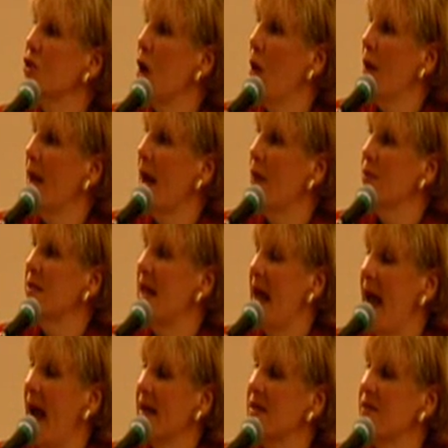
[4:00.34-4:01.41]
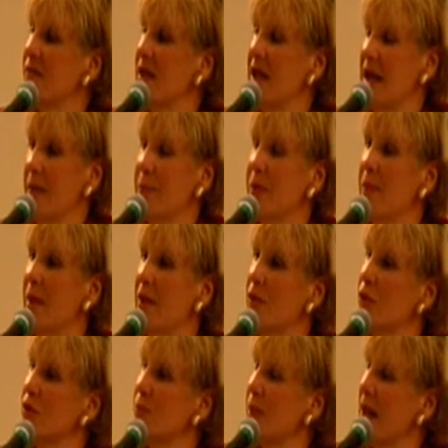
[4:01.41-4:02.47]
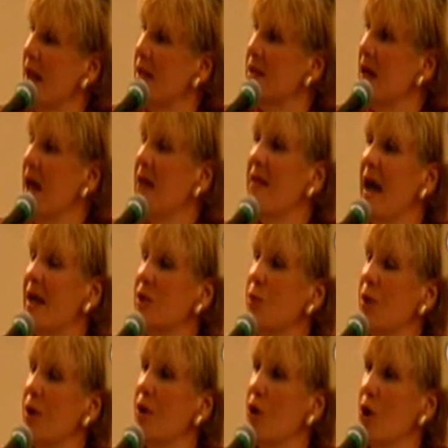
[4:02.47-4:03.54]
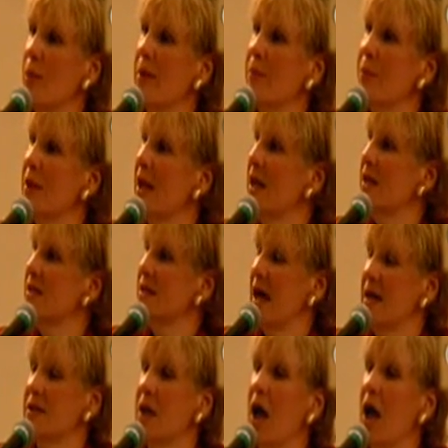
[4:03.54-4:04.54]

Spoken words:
going out to actively implement those plans. That's what an urban planner does.